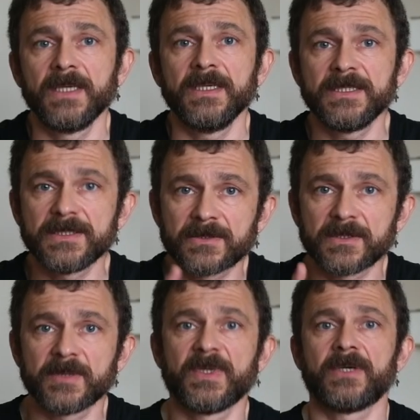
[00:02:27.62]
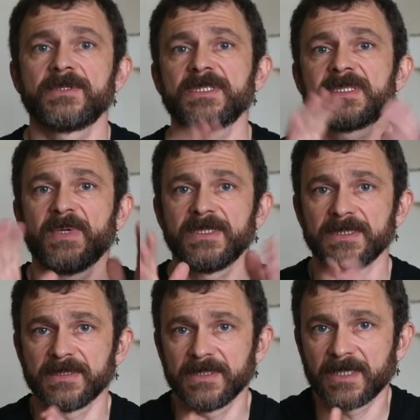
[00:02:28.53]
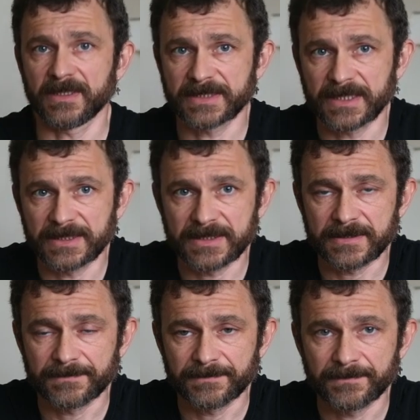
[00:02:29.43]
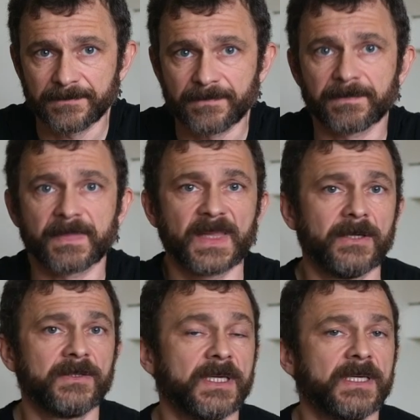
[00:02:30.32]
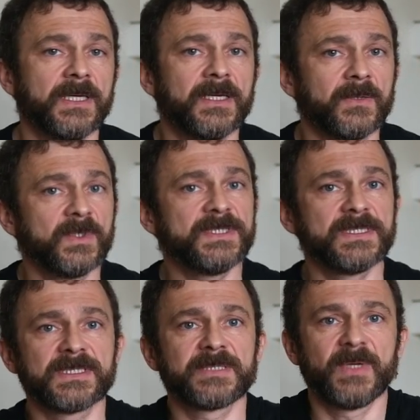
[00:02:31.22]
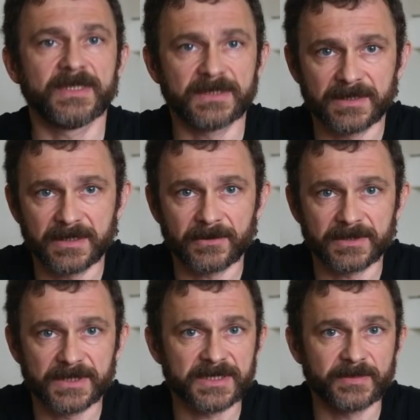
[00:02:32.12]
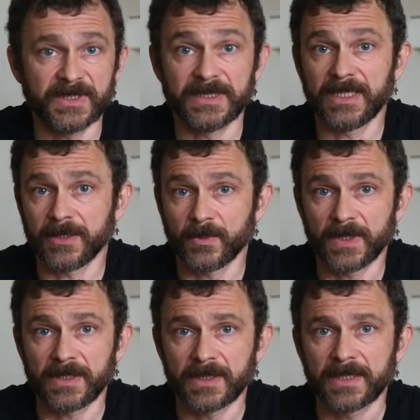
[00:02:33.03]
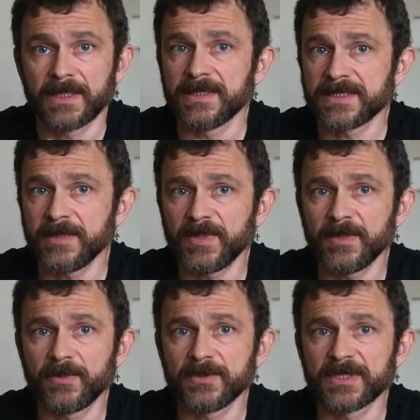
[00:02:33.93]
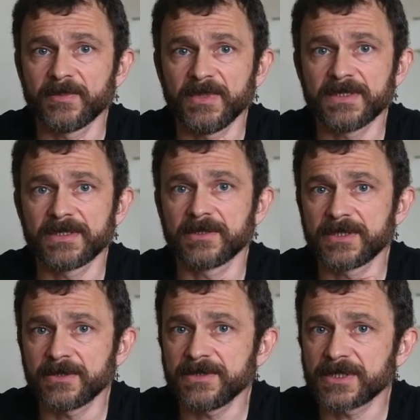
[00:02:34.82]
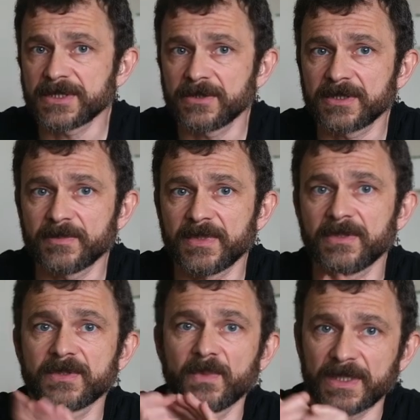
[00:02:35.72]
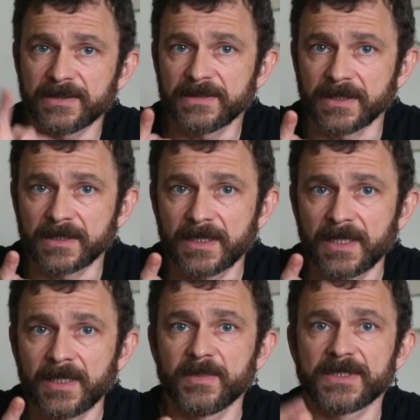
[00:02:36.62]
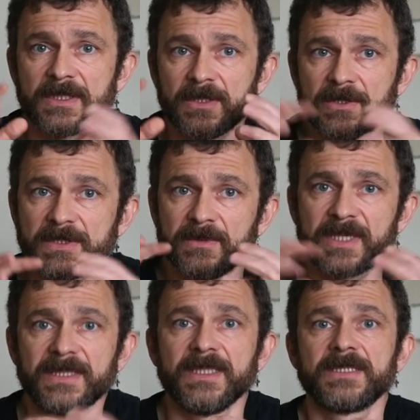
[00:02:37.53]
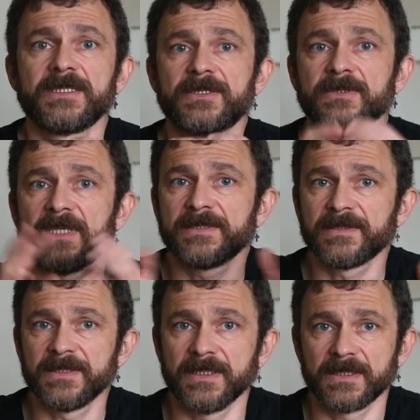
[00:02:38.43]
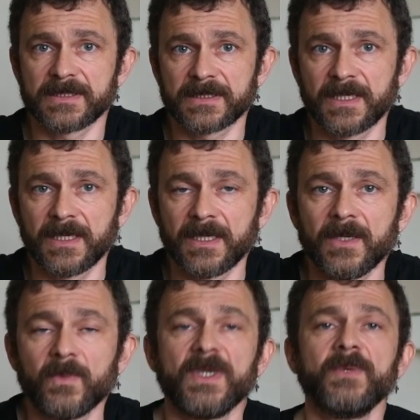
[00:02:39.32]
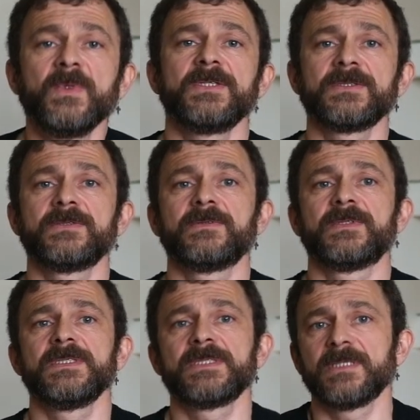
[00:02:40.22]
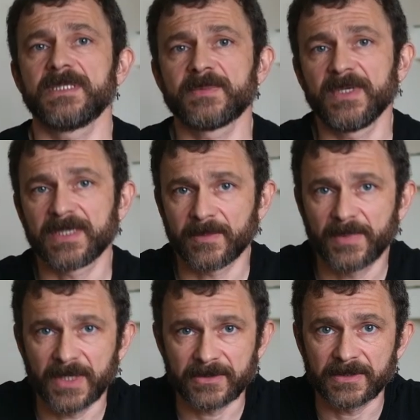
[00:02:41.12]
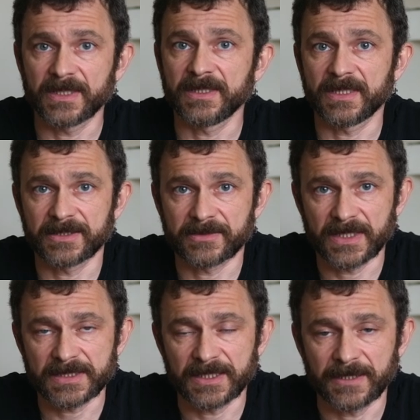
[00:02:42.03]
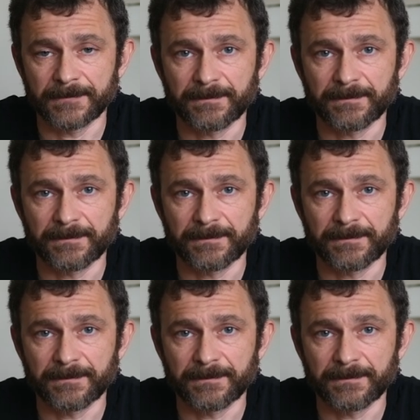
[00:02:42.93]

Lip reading: It is all about expanding the context. Okay, what does expanding the context mean anyway? Simply put, it means you don't just talk about one thing, but you also connect it to other things. One way to do this is by comparing and contrasting.